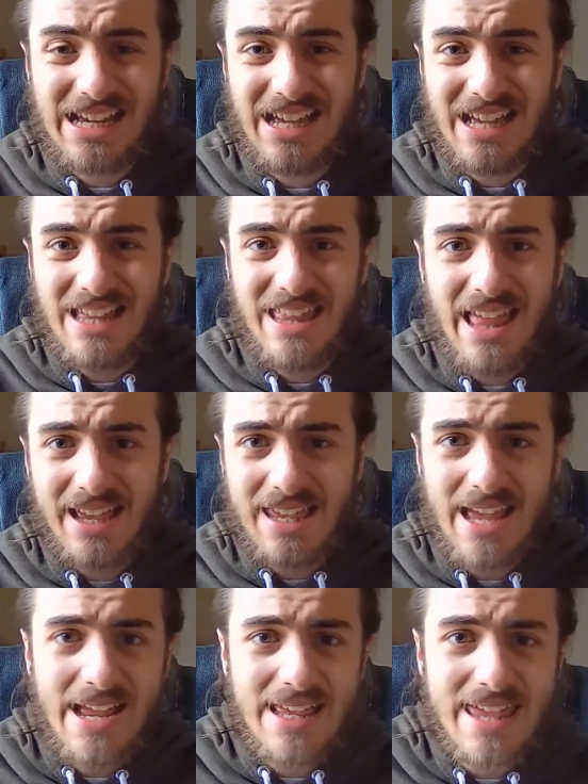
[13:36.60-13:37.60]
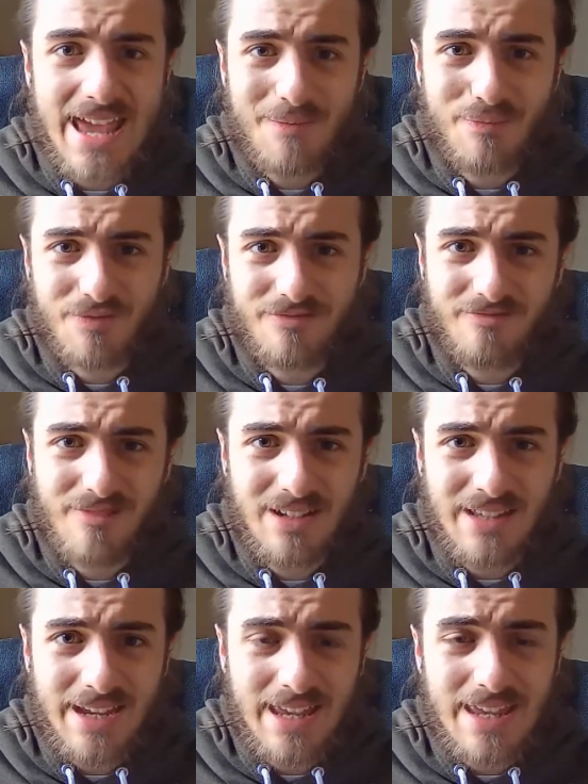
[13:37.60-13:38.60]
That can get
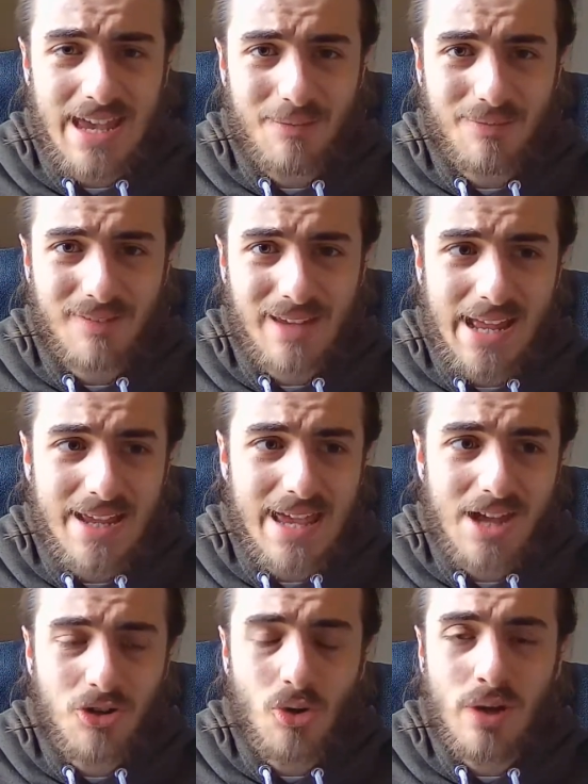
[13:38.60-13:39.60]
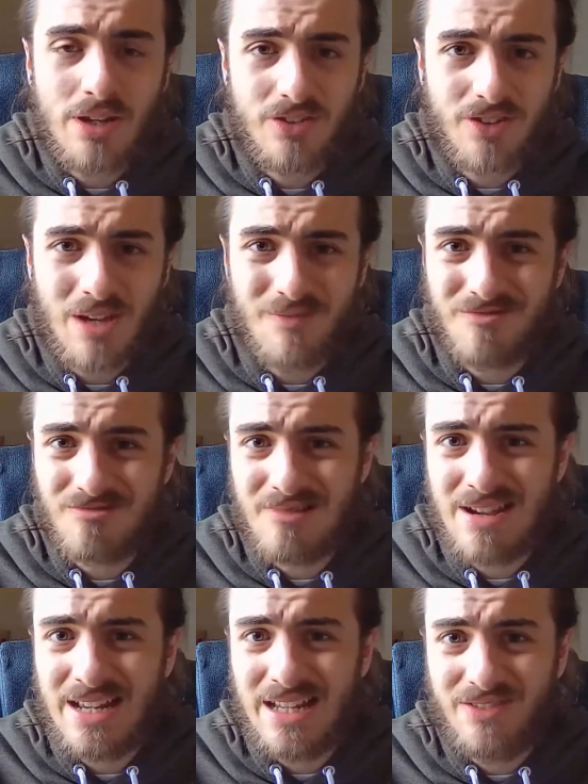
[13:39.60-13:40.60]
annoying to some
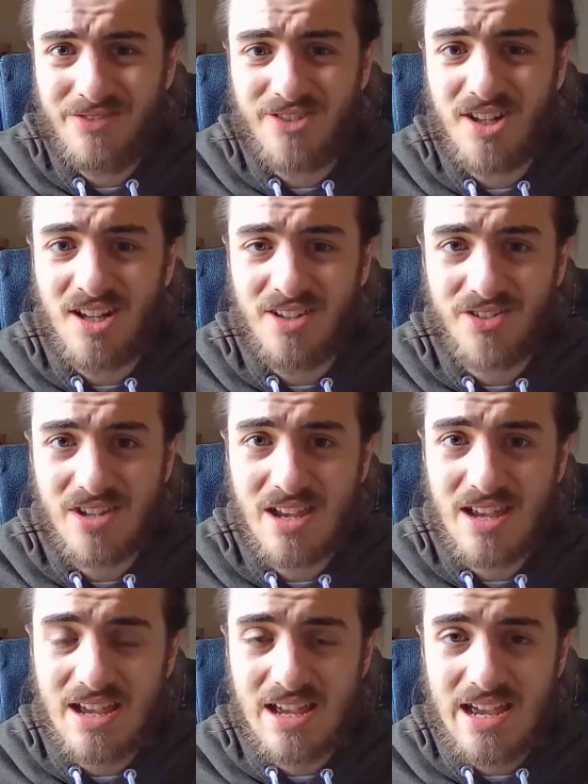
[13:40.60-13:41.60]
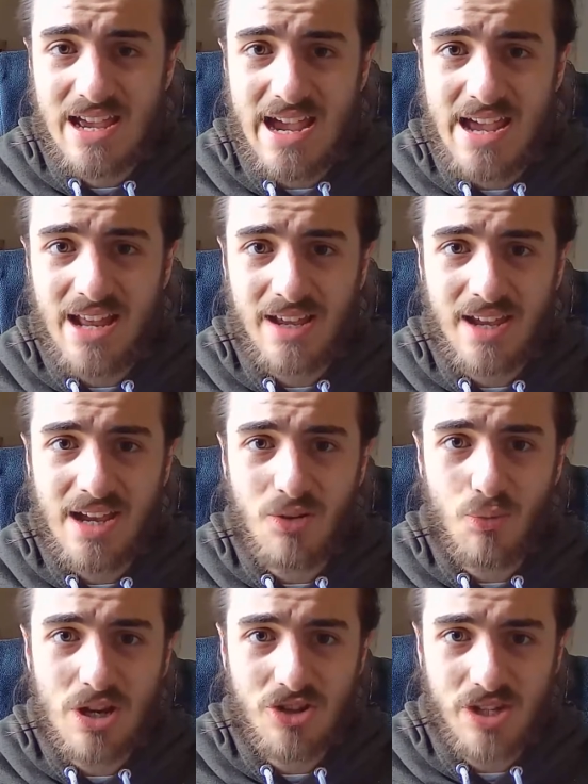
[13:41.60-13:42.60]
really fast, and I kind of
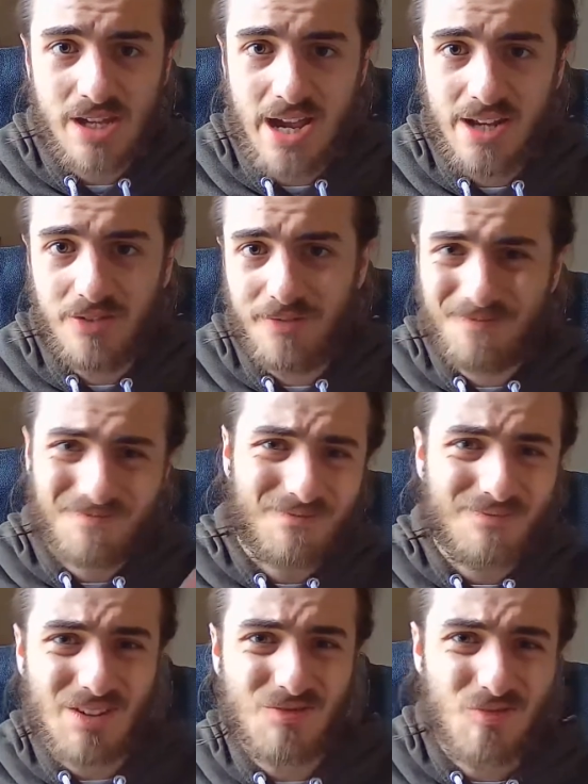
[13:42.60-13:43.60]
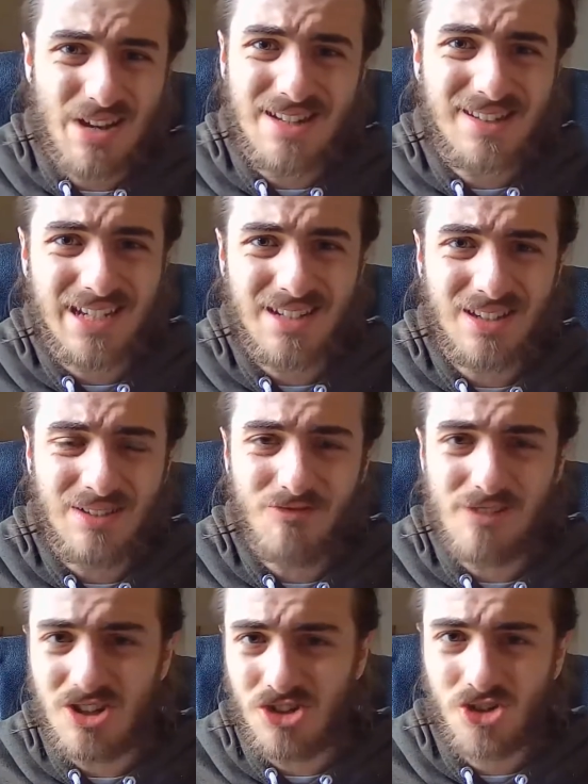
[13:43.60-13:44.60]
wish they kind of redid and
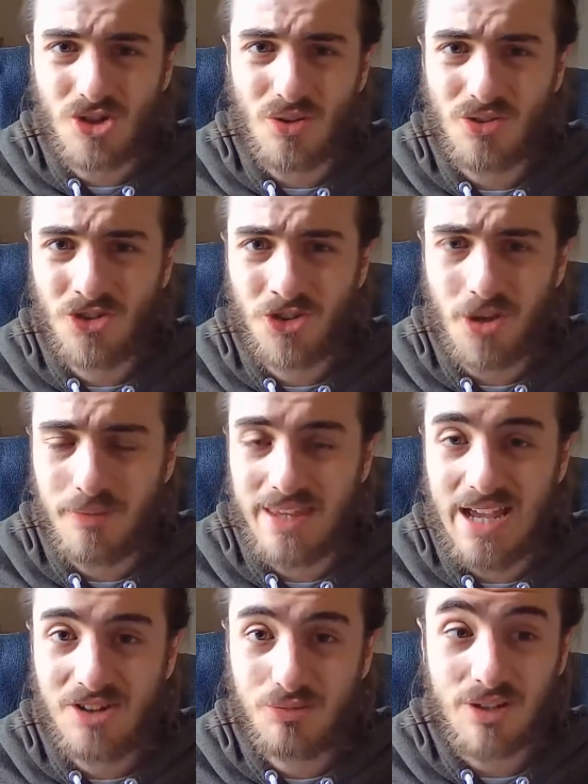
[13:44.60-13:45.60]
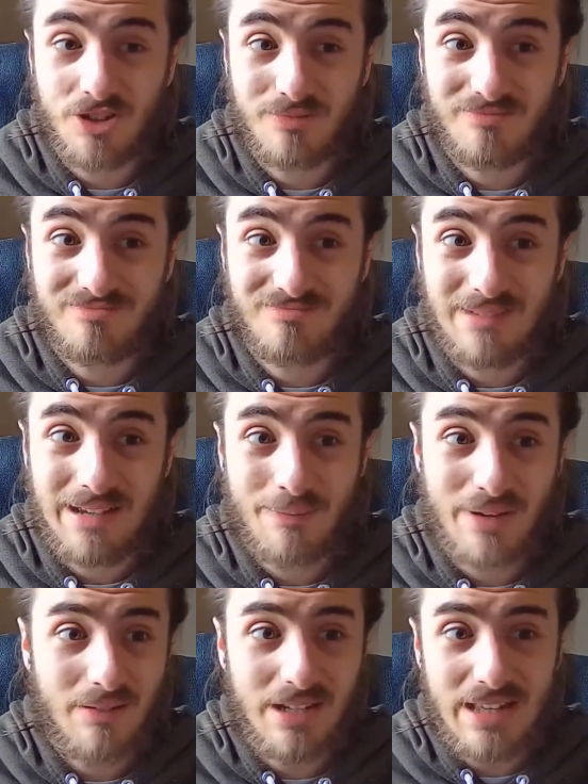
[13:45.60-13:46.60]
reshot some of that, which
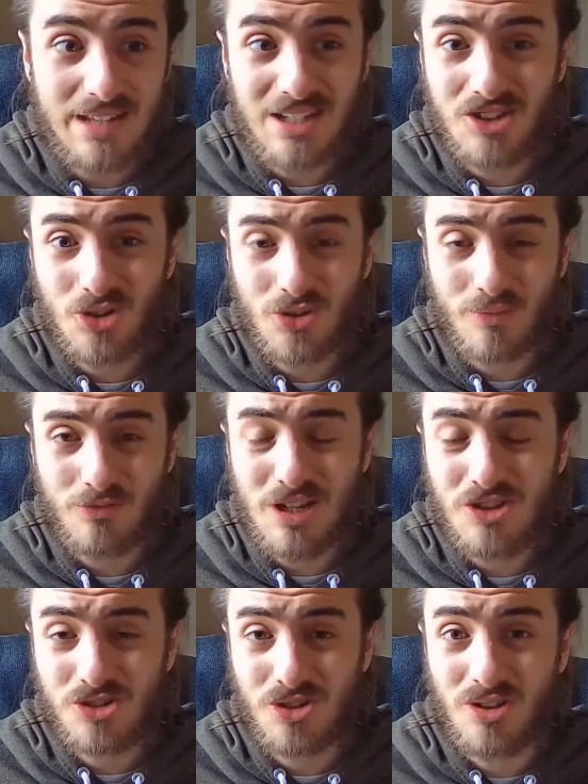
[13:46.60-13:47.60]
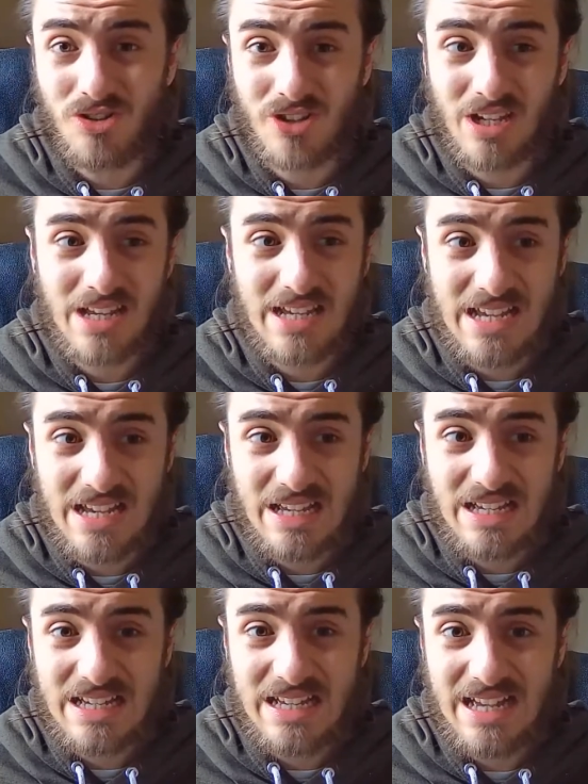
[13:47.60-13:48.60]
apparently they did do some reshoots,
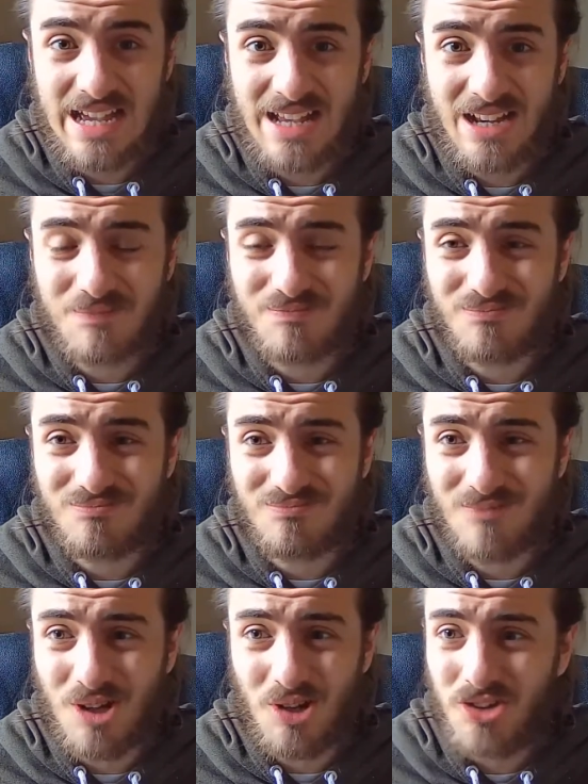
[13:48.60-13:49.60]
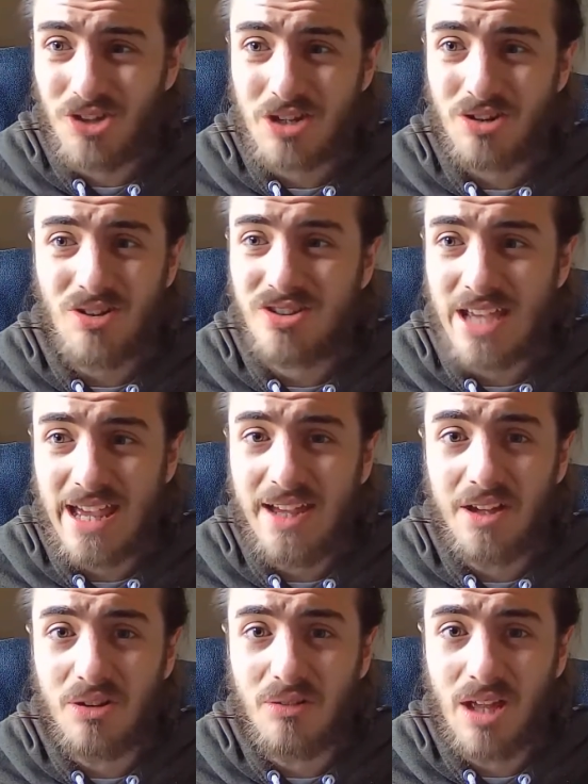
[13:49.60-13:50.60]
and I honestly couldn't
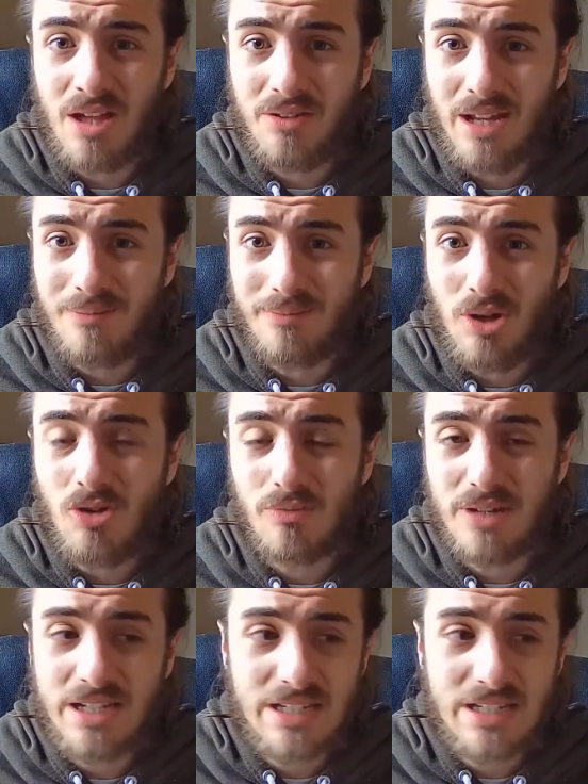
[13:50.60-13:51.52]
tell, unlike Bumblebee.